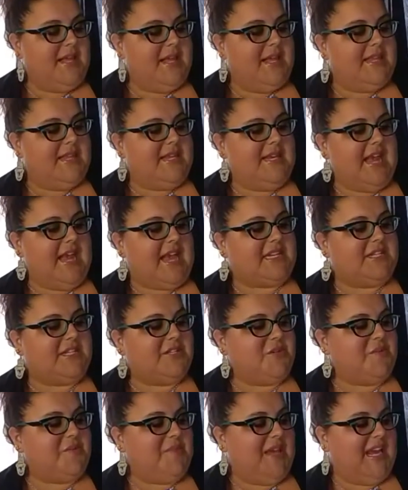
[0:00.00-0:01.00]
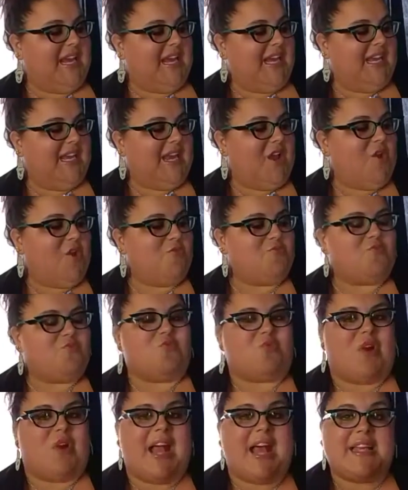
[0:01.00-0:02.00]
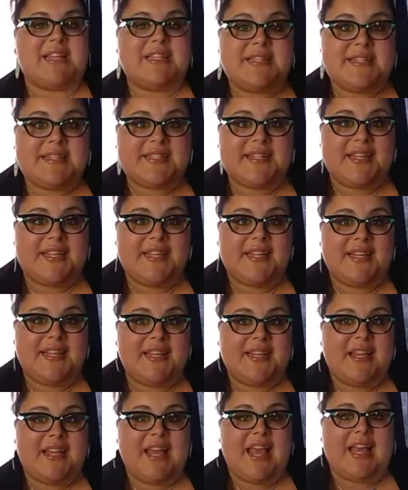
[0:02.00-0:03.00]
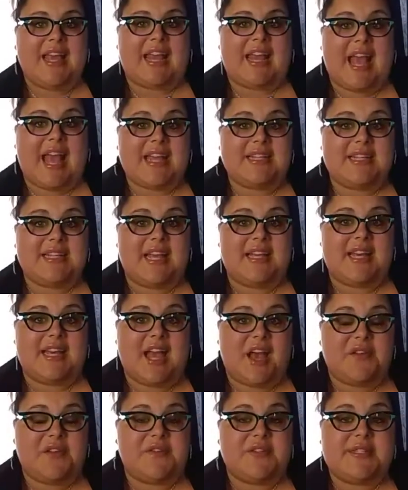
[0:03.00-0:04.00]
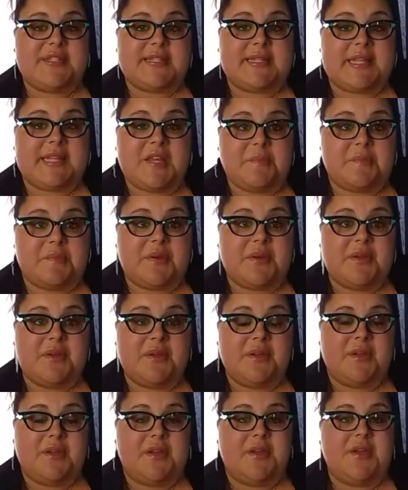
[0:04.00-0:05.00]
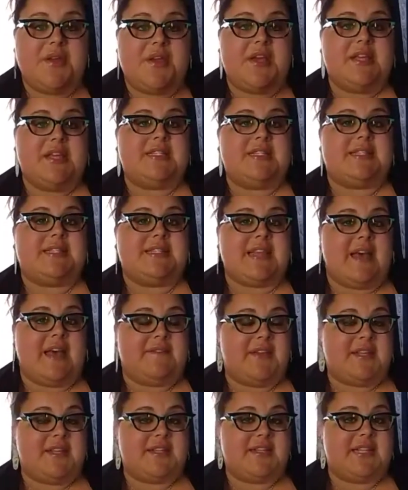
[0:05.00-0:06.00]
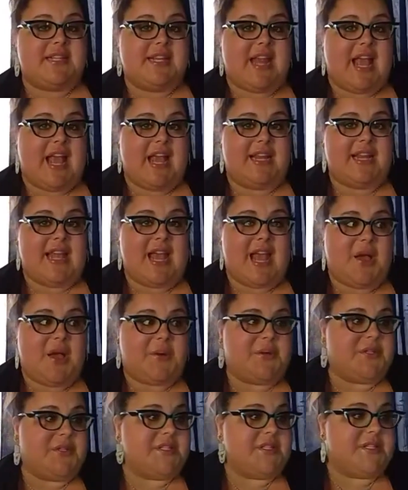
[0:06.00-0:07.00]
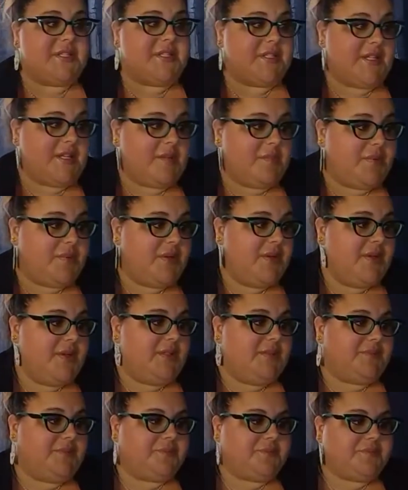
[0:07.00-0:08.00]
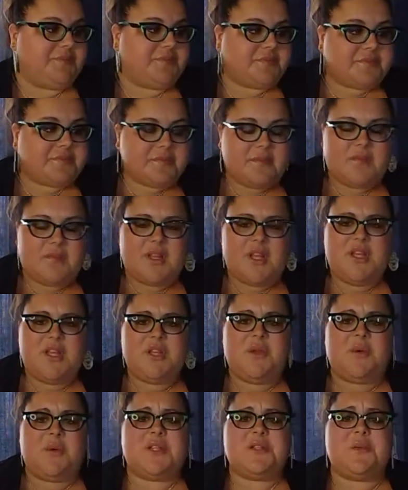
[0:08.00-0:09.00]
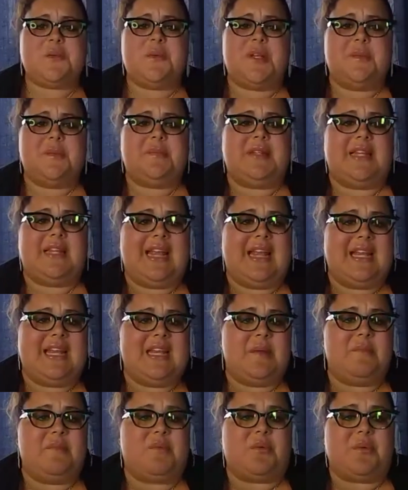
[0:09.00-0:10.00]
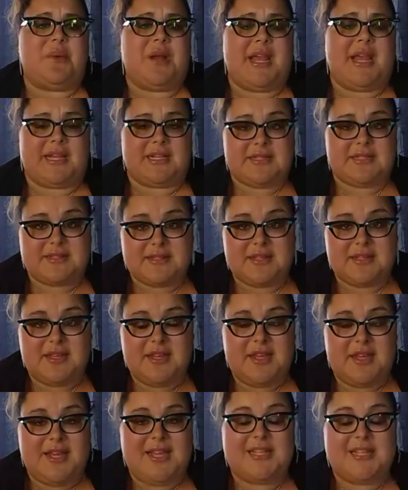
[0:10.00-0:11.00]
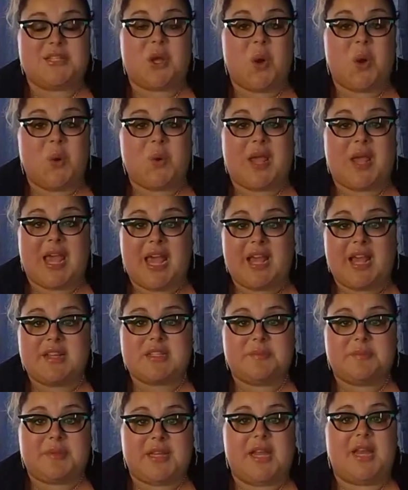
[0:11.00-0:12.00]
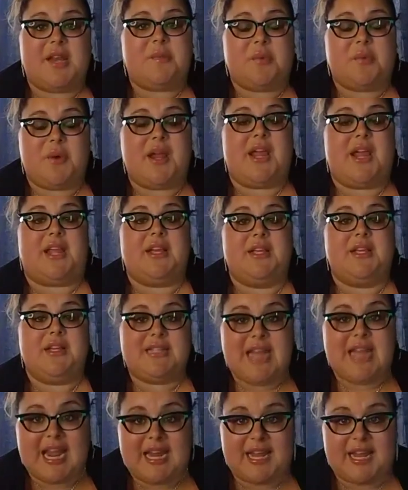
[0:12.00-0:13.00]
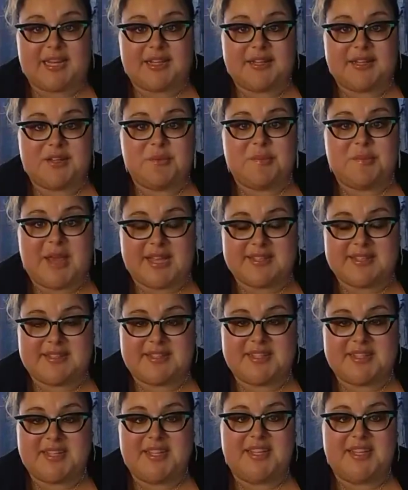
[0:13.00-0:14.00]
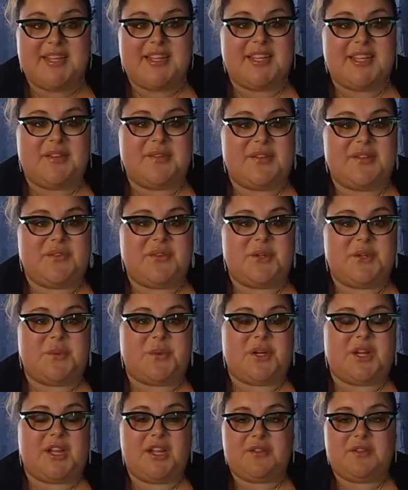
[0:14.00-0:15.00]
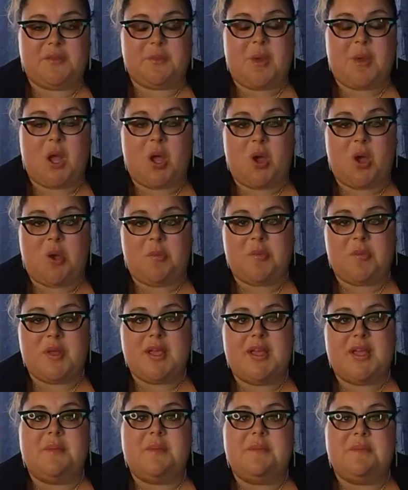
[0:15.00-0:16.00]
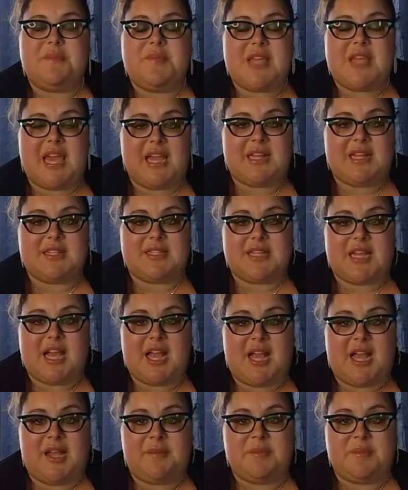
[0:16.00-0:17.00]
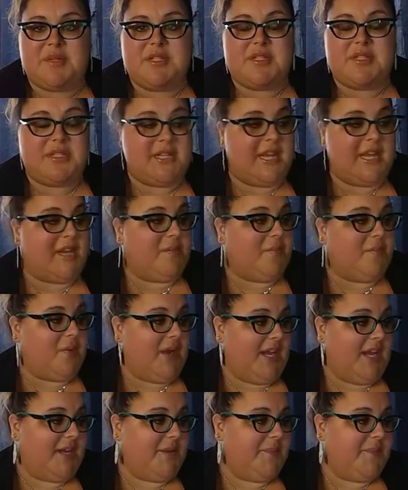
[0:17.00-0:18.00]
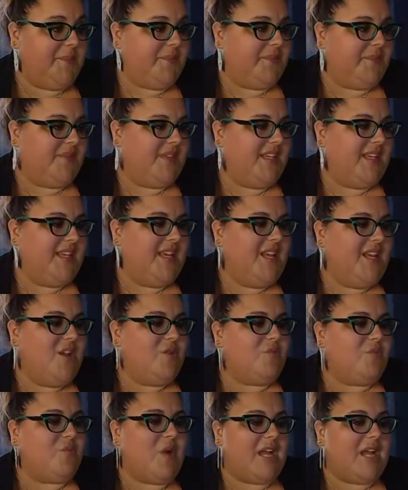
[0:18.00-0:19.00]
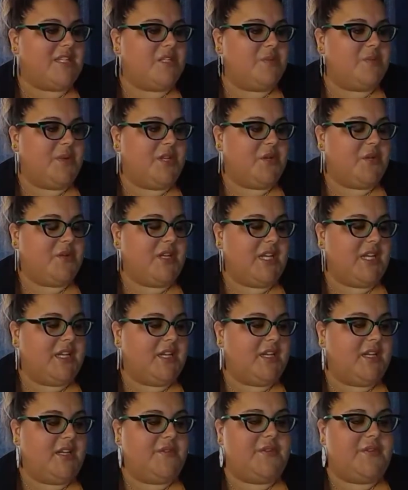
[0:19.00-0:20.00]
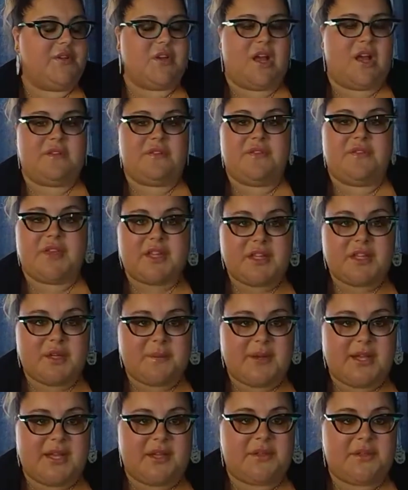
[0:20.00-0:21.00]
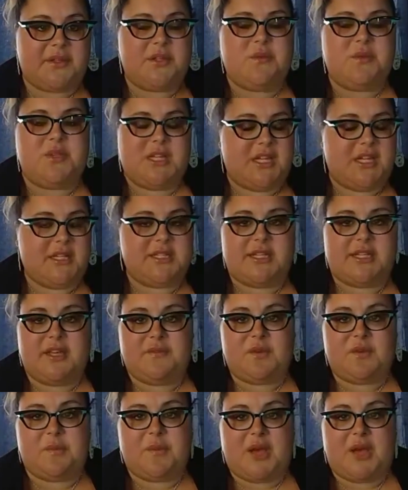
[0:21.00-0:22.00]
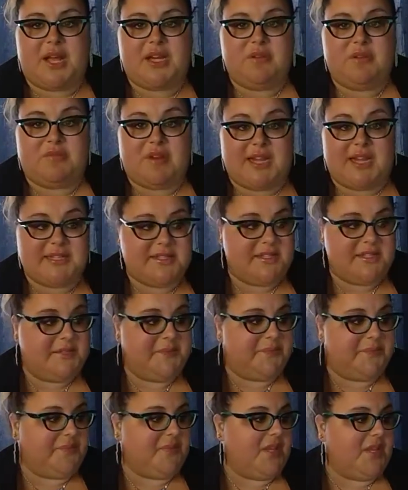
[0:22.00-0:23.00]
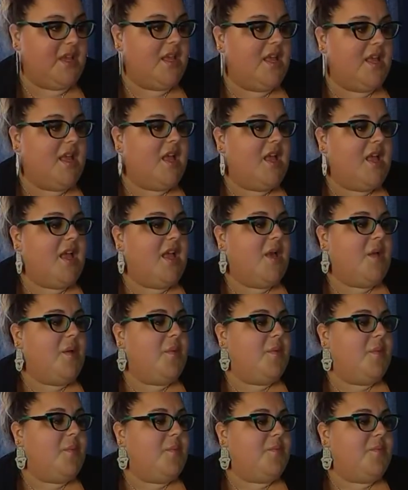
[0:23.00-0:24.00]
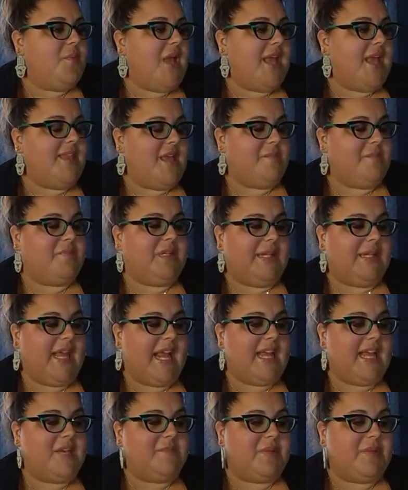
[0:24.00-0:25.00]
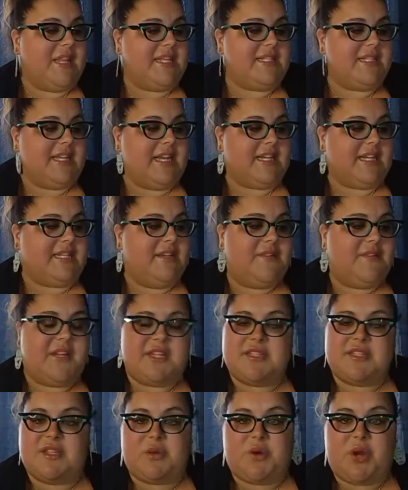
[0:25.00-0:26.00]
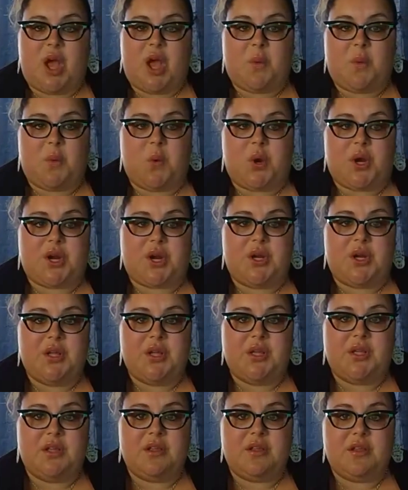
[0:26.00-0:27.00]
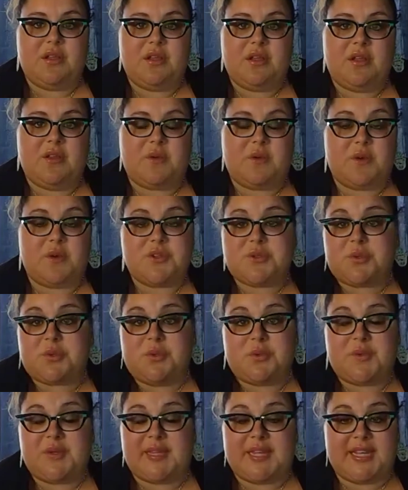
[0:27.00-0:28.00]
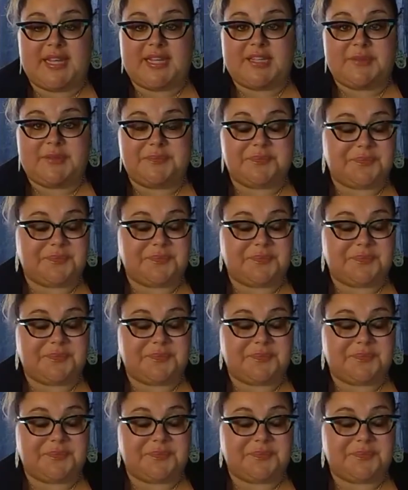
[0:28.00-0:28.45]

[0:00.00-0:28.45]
The next domain, rest. Get enough sleep. 7 to 9 hours of sleep. And you also want to plan breaks. It's okay to plan a break. Take it. You must. Even if you're working from home, take the time to take a break. Rest when you need it. If you're not feeling well, you need to give your body rest. And then plan pleasant activities that are not work or school related.